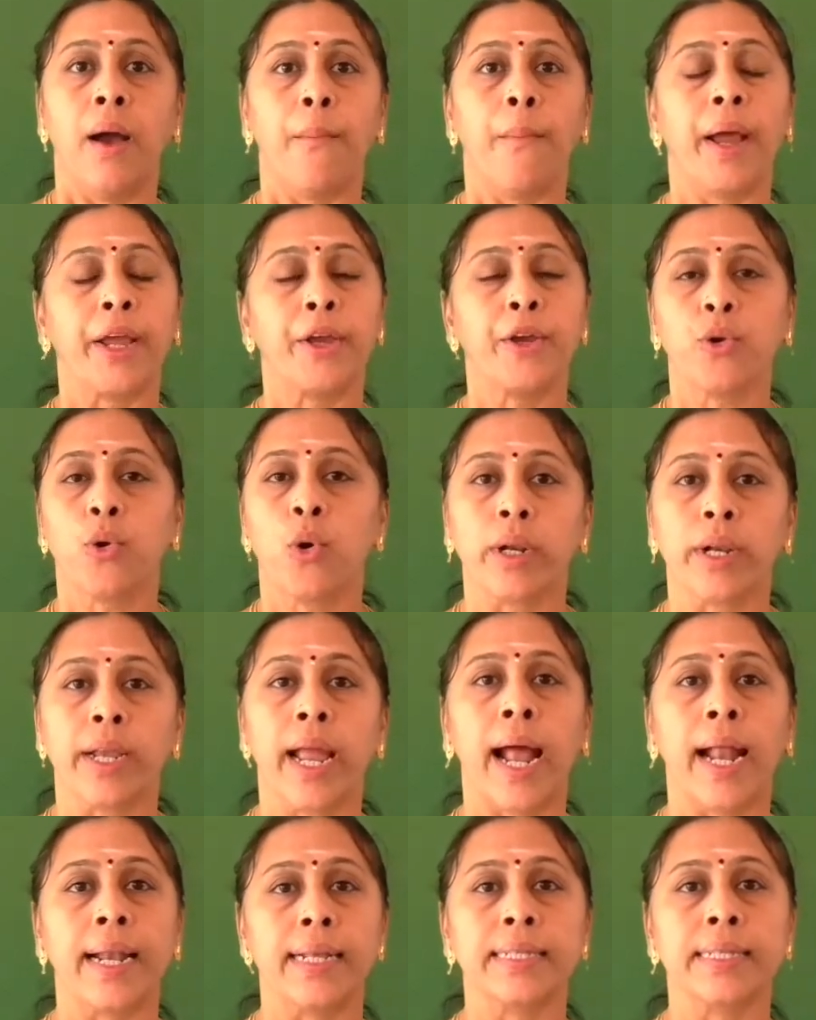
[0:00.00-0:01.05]

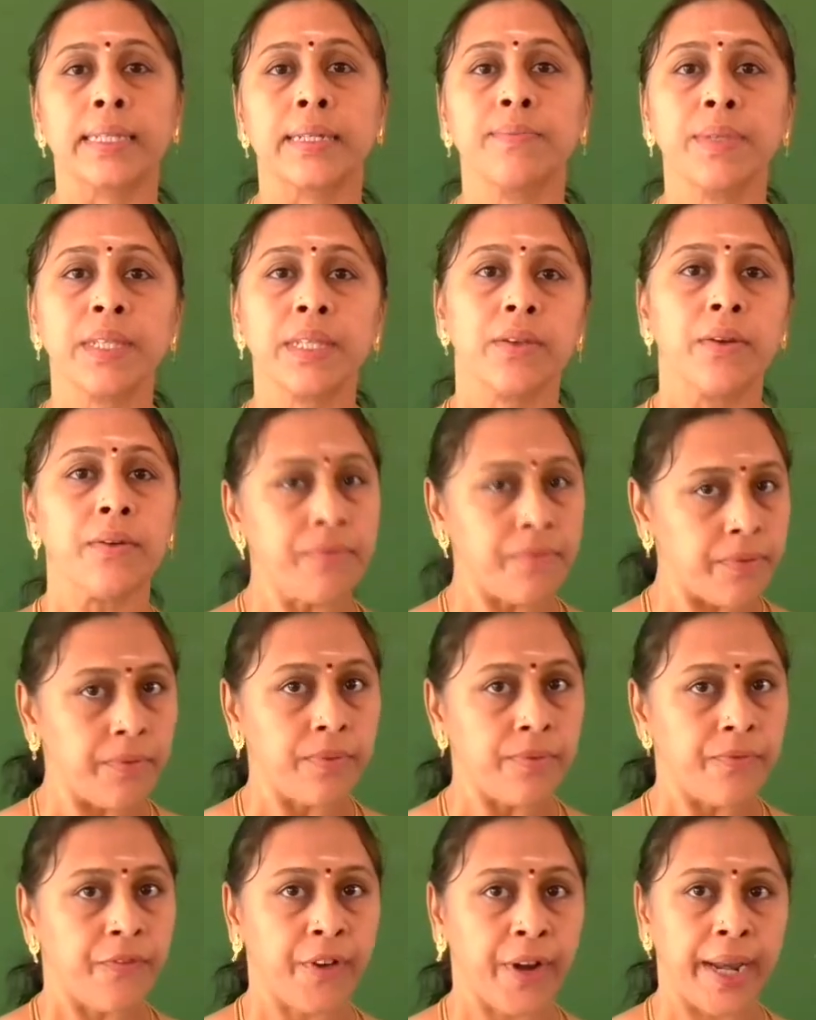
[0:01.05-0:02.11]

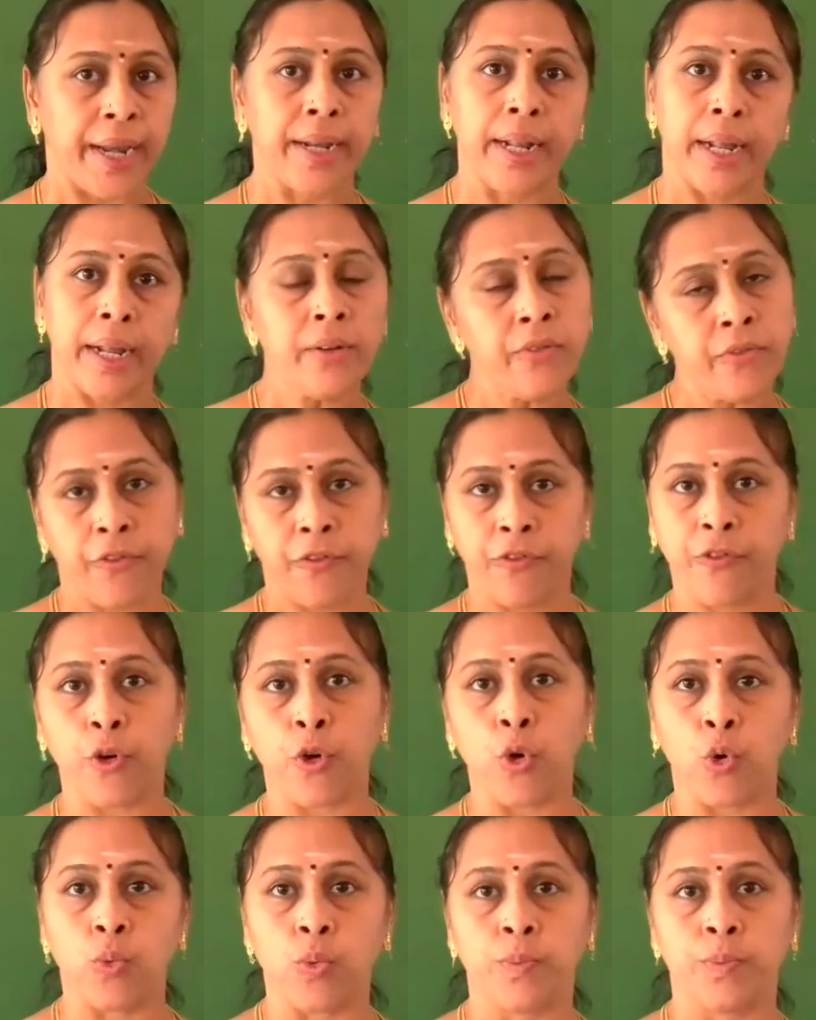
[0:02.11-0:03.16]
microorganisms, friend and
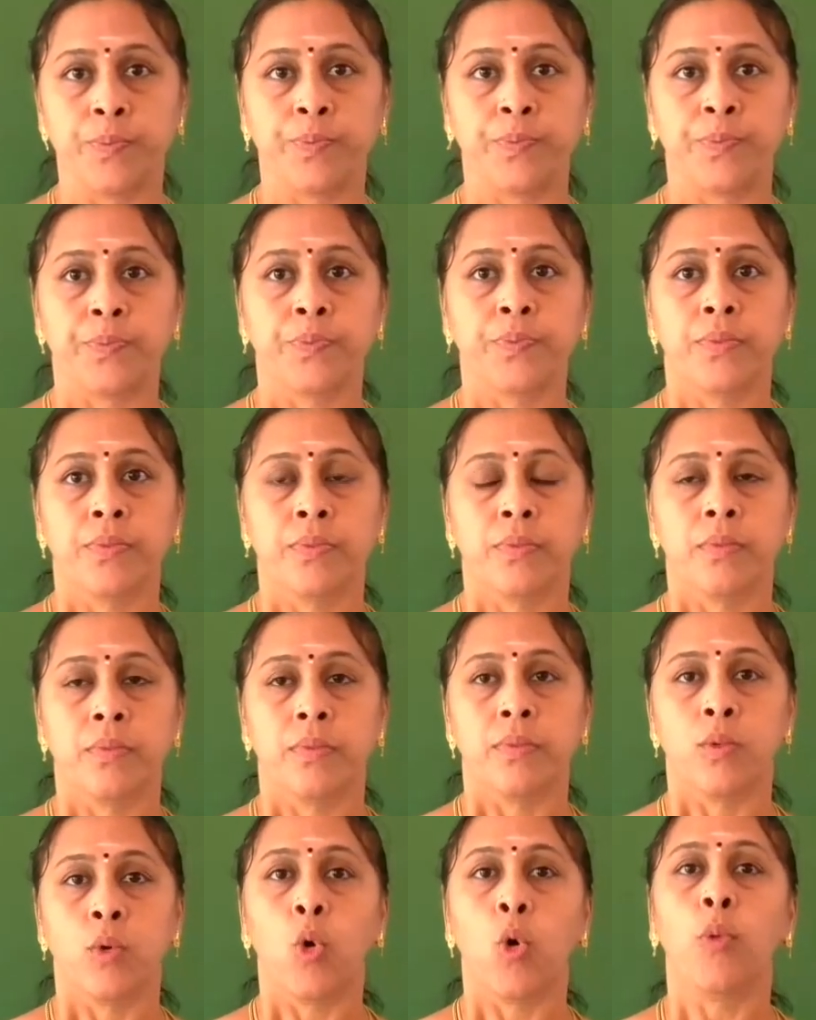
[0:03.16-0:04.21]
foe.
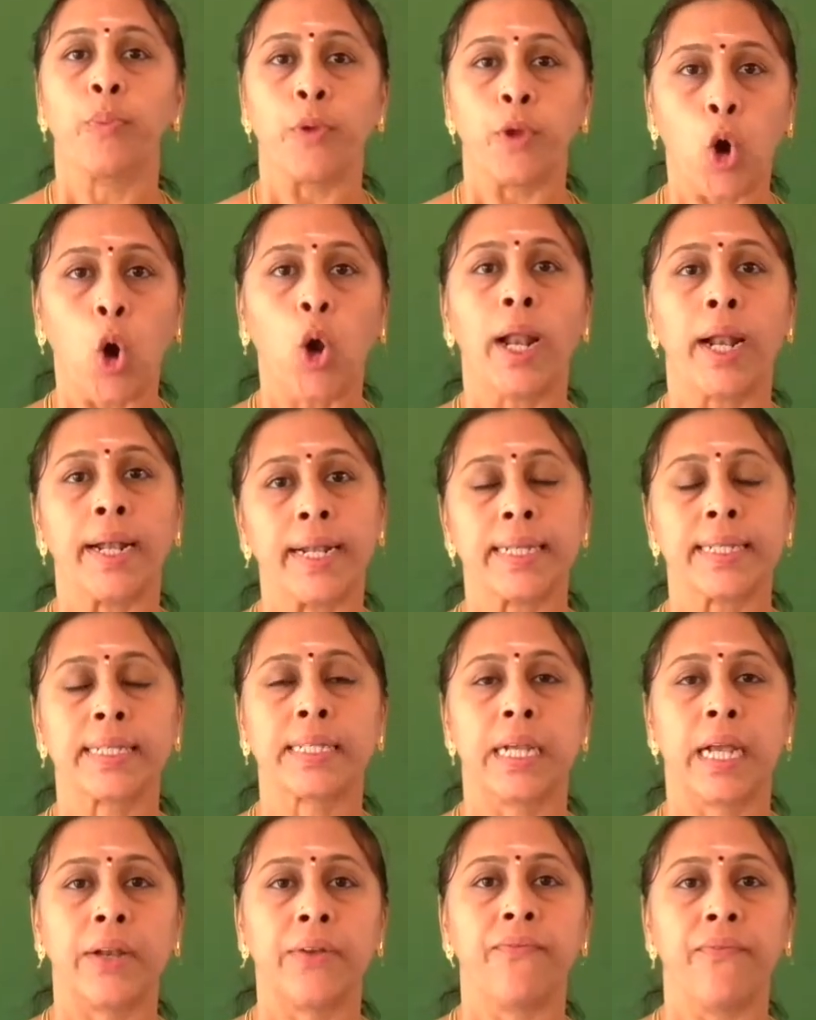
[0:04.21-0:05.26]
Hope you all
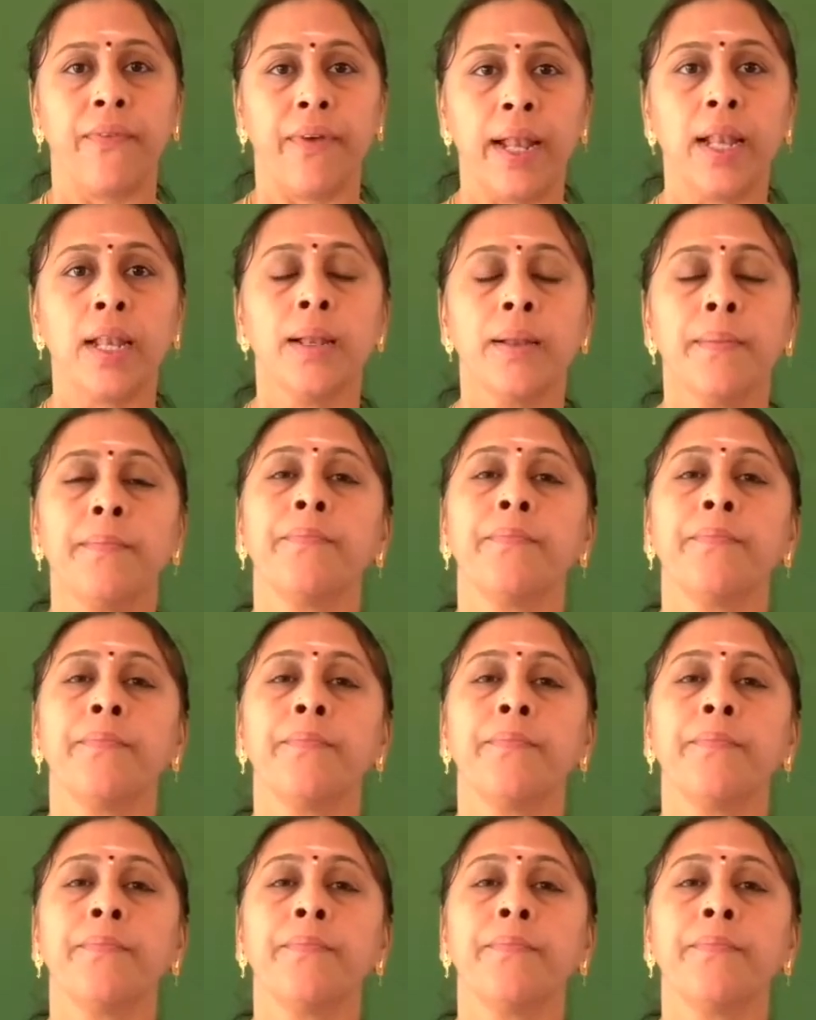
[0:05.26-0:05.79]
understand well.